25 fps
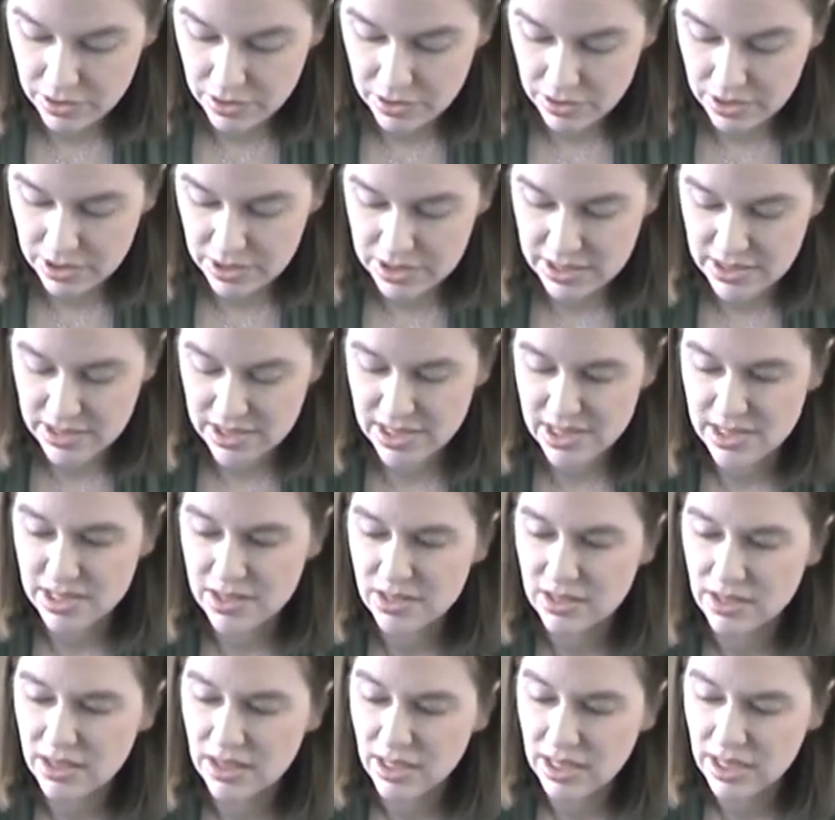Does this
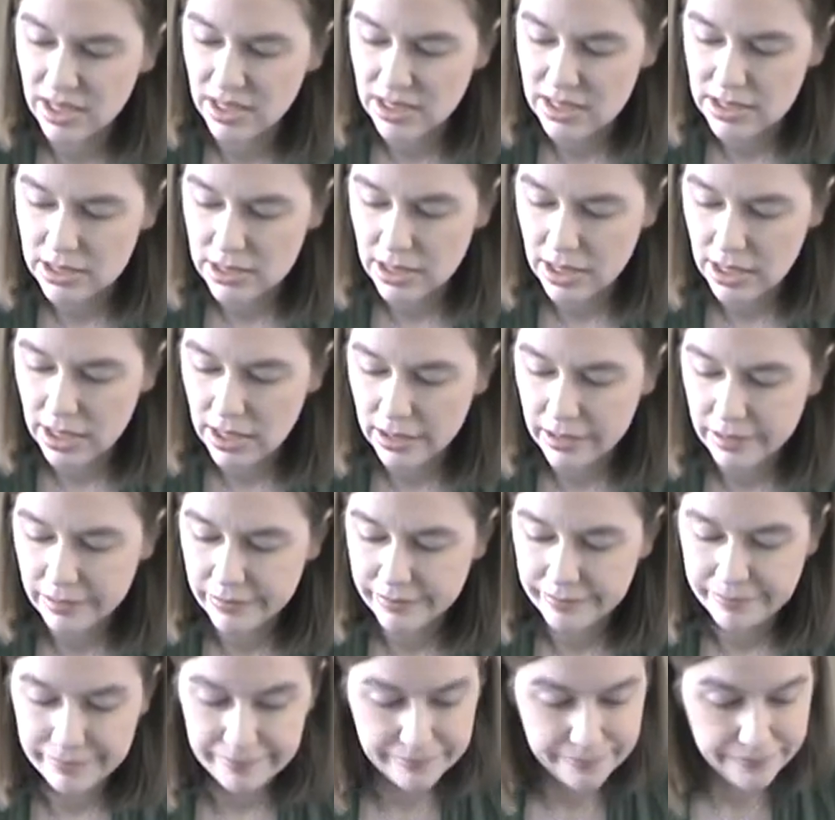look like his leg?
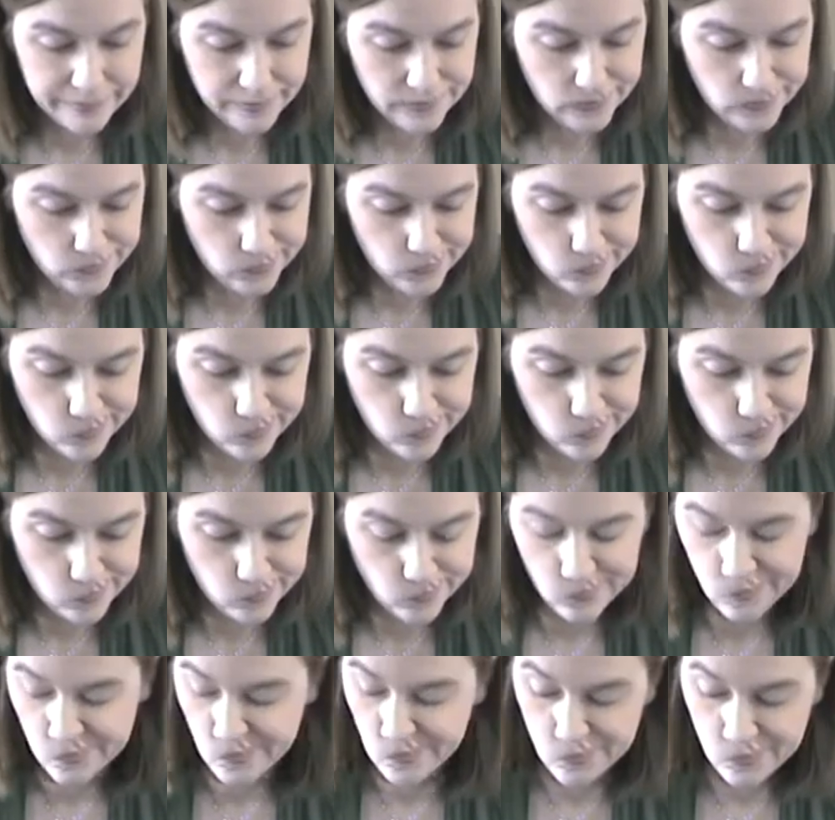
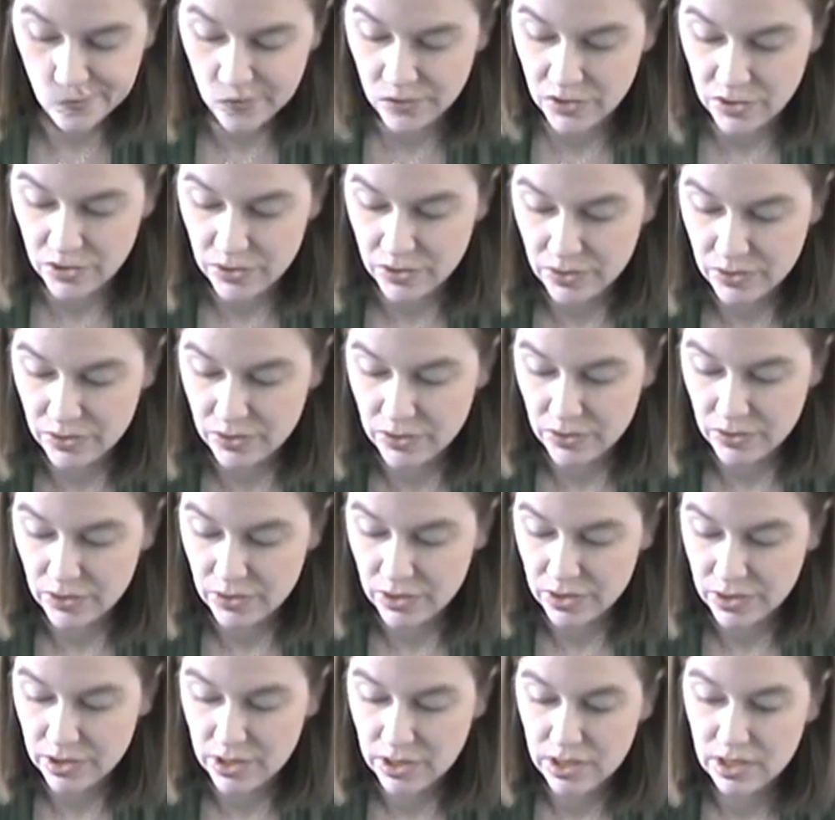No.
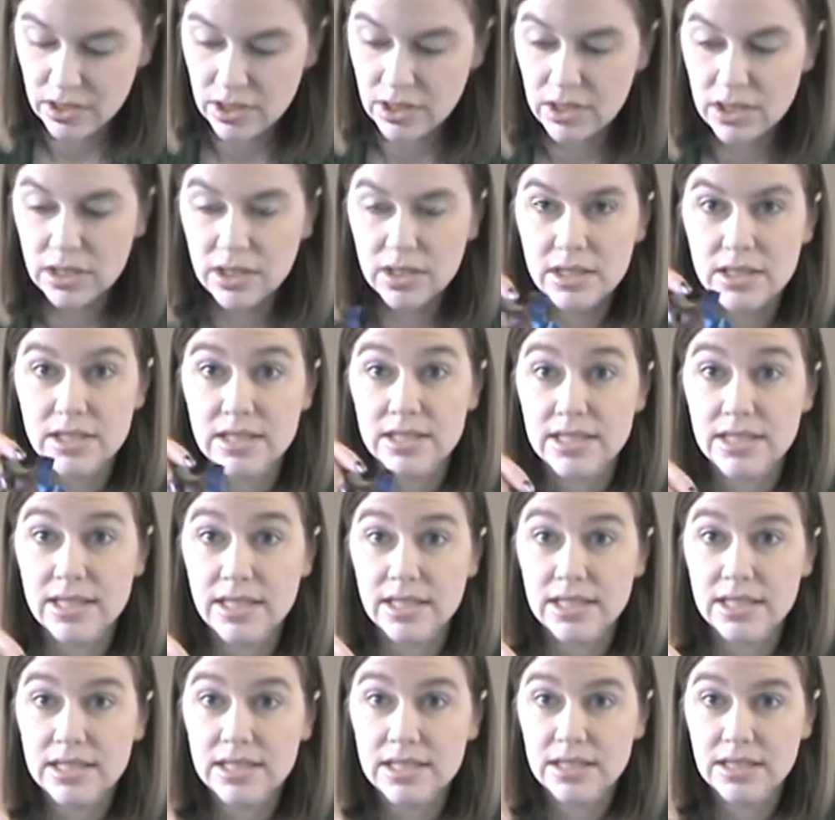Does
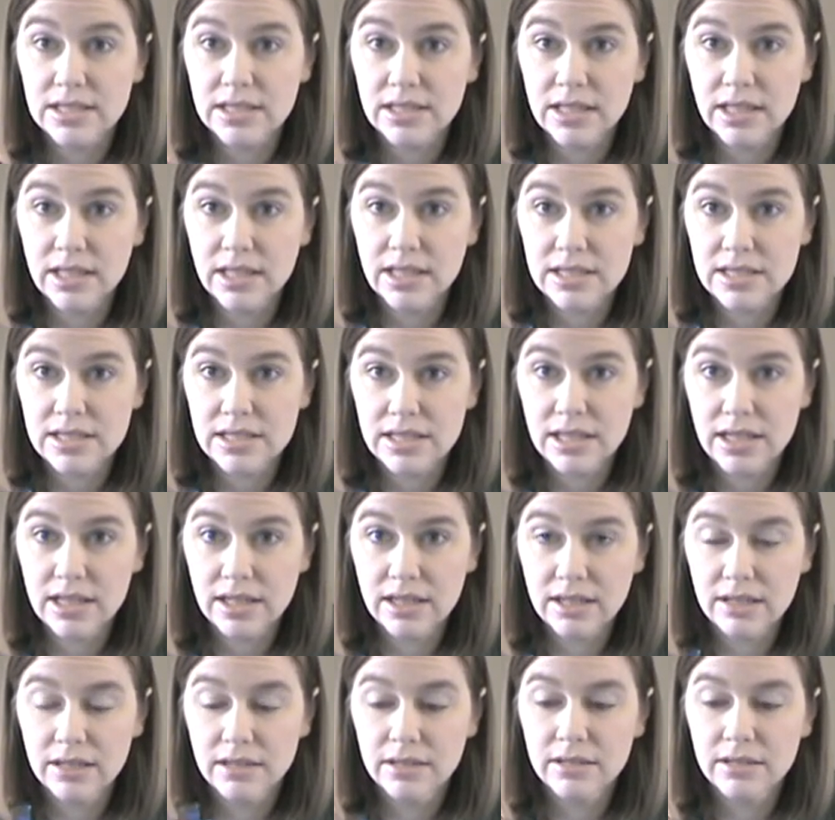this look like his leg?